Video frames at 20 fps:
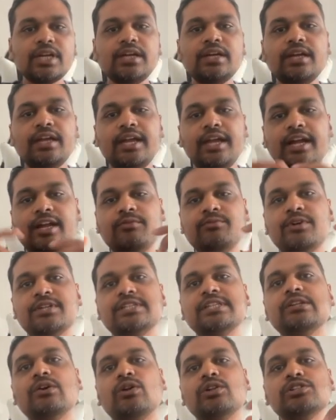And
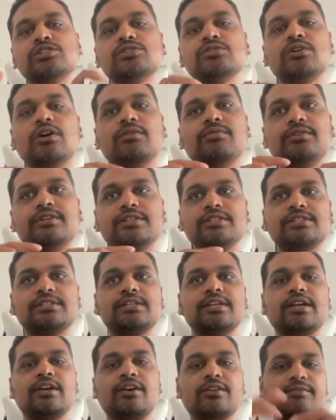Vercel also offers
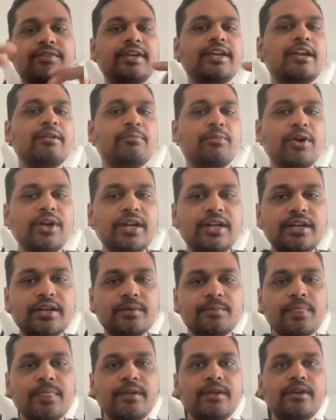a config endpoint,
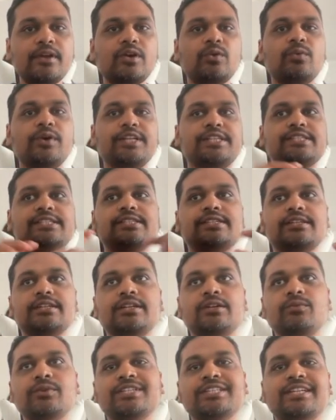which
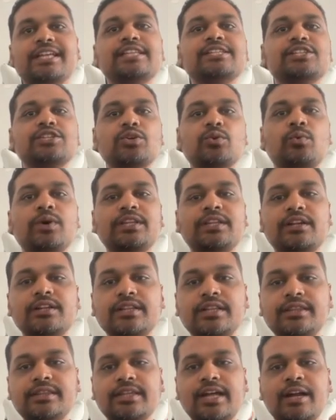which tells you whether
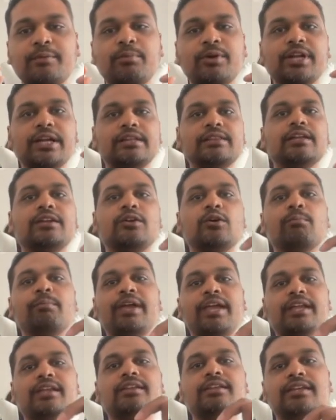that particular
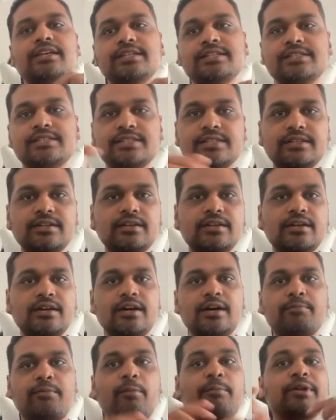domain is
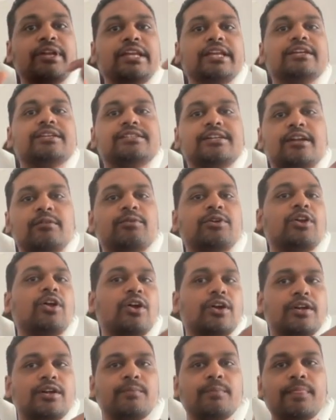uh, properly set up or
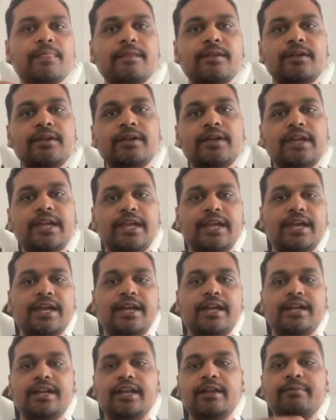not.
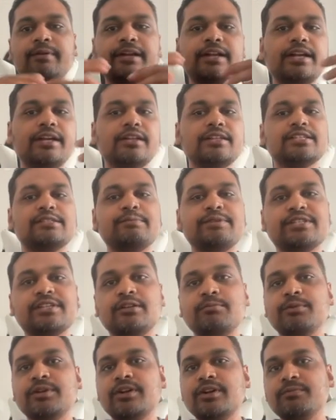And if it returns
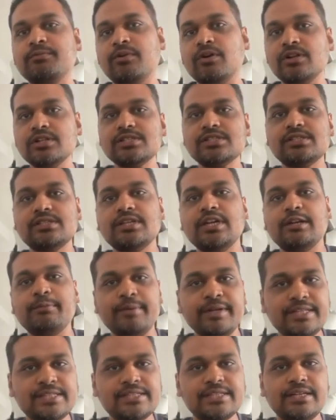misconfigured false, it
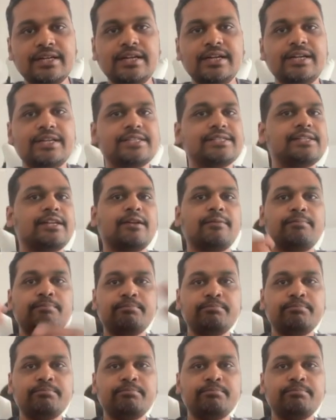means it's set up